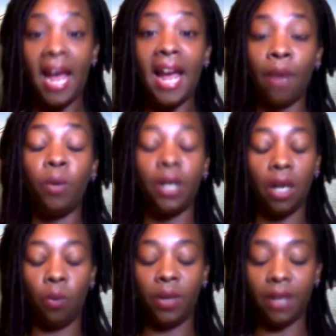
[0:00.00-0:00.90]
And when
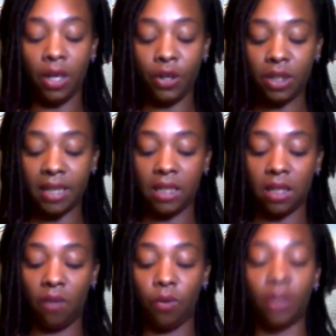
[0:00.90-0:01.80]
with understanding
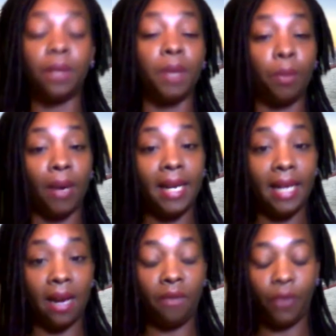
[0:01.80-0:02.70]
self-worth, I'm going to break it
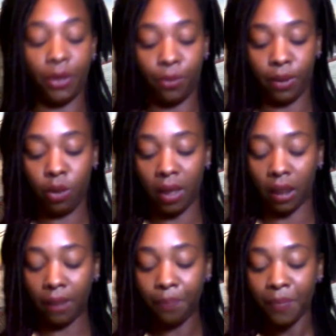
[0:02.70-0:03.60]
down for you really
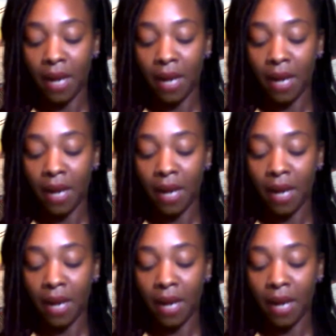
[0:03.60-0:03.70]
quickly.